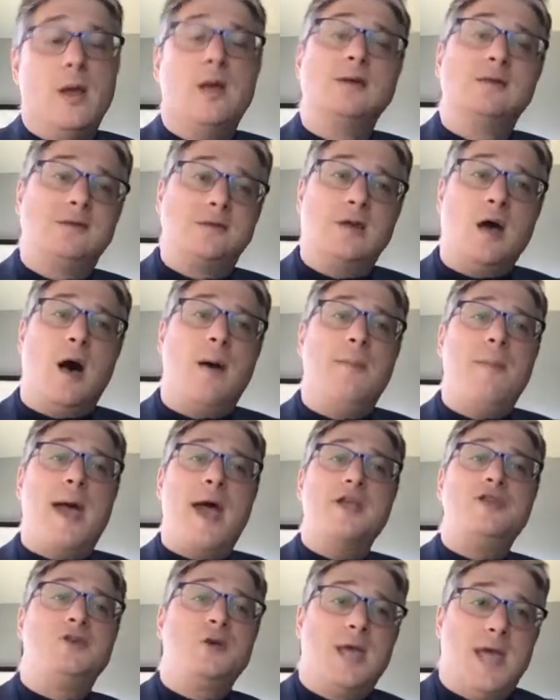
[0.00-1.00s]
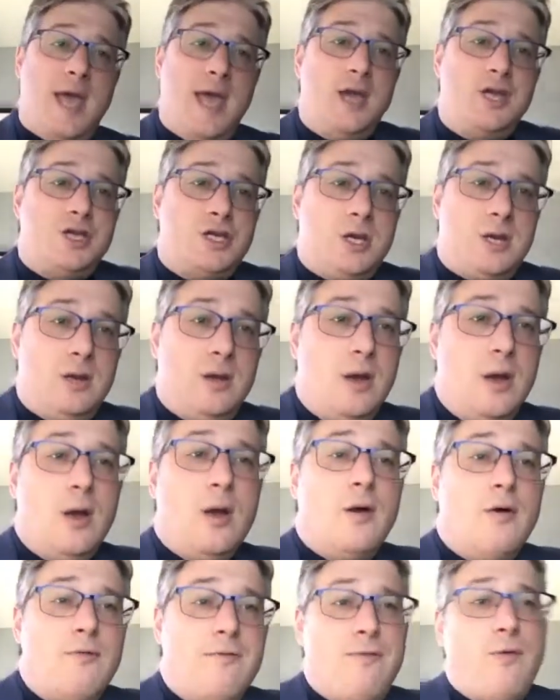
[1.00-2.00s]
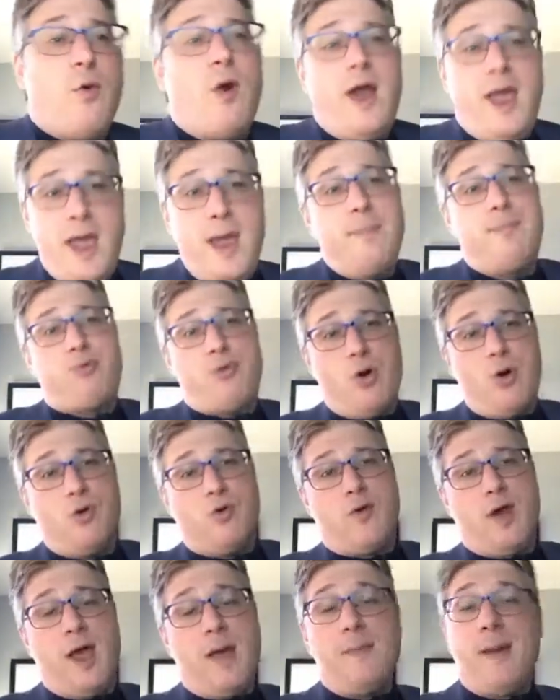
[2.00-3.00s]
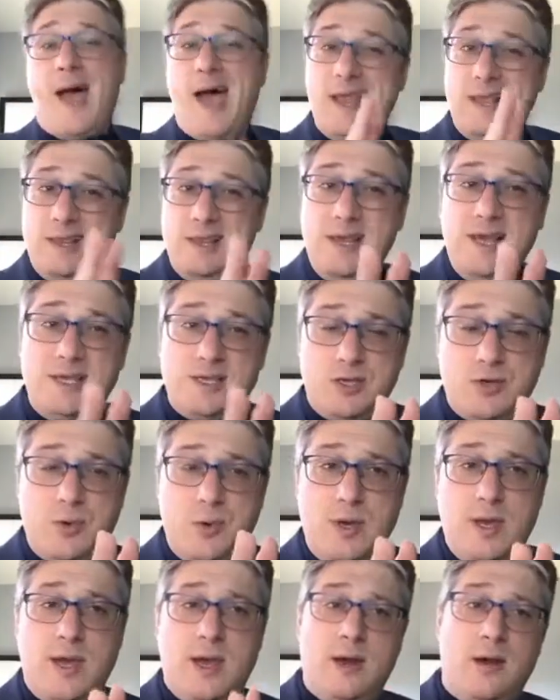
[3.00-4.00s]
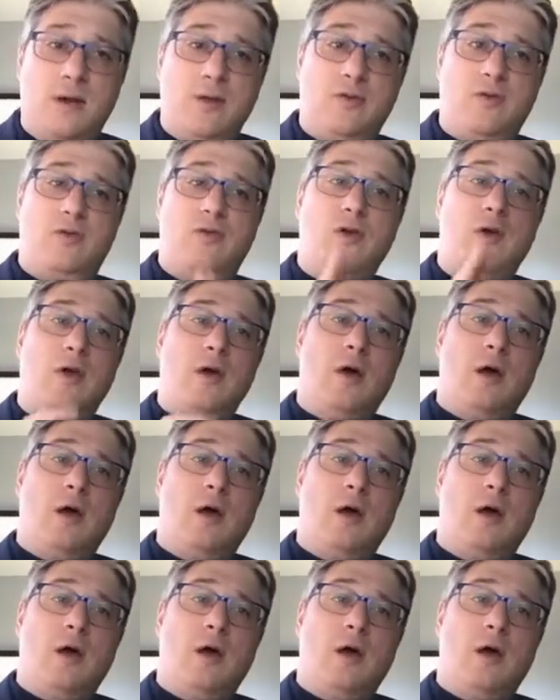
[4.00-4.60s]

Some education for a program, at least 2 years,